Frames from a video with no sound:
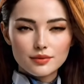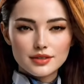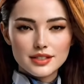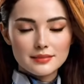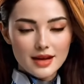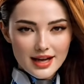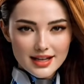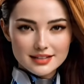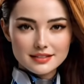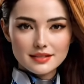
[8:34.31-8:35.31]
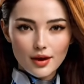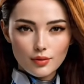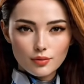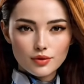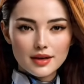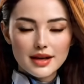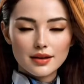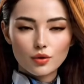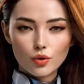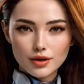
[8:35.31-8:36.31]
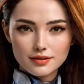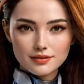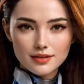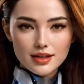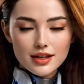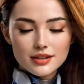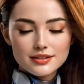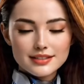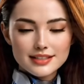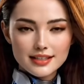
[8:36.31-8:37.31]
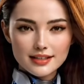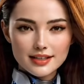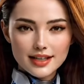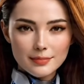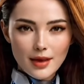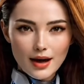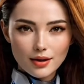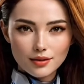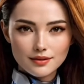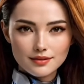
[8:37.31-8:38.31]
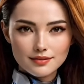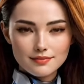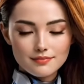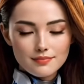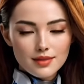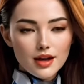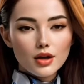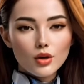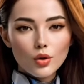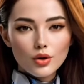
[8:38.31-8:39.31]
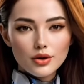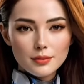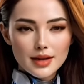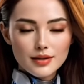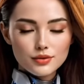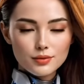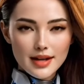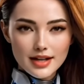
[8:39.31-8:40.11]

So if his queen takes on a 7, my queen takes back, and nothing he owns can take mine.